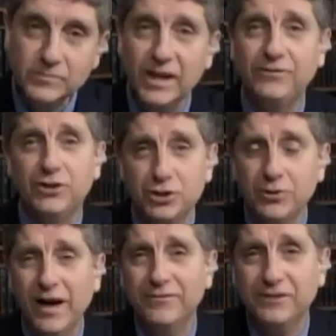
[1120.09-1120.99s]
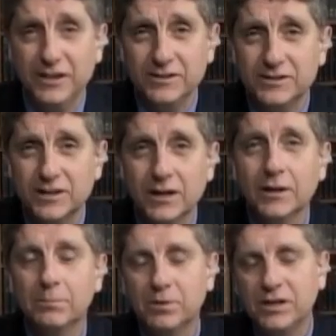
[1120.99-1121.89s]
If you do have kids,
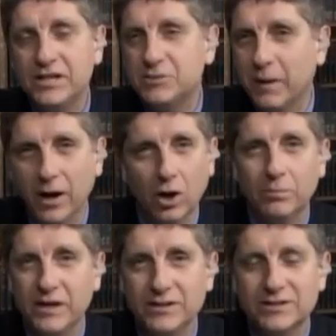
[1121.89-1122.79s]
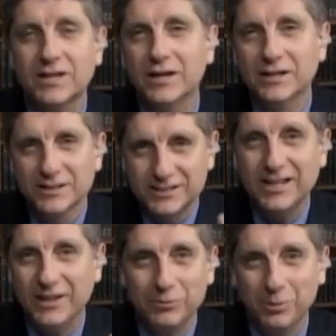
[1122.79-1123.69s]
please, by all means,
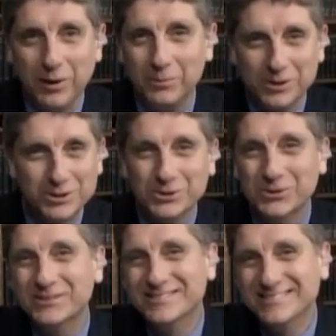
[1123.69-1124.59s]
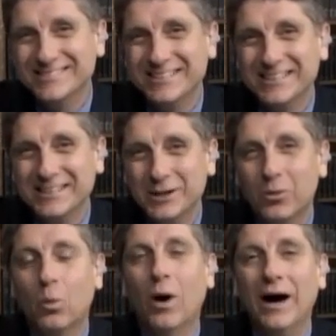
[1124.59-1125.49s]
send them to public school.
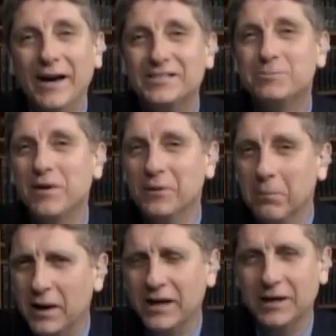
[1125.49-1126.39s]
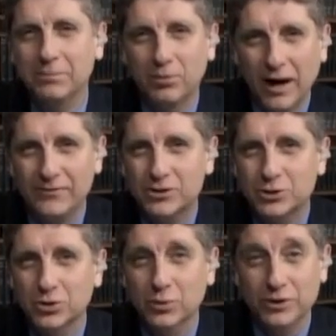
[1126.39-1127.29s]
Why spend the money on a private
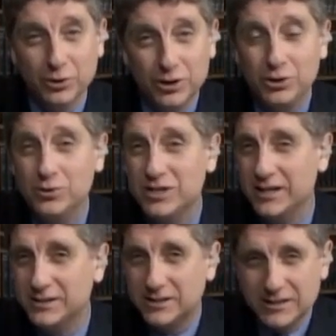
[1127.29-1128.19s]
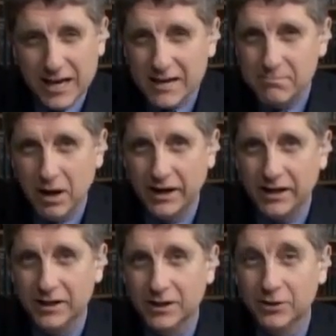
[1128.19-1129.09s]
school when you could use that same
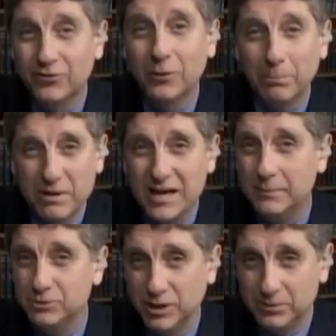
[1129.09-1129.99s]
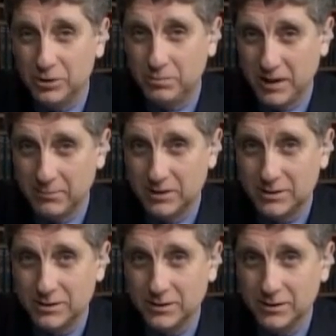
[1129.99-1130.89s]
money for a BMW payment?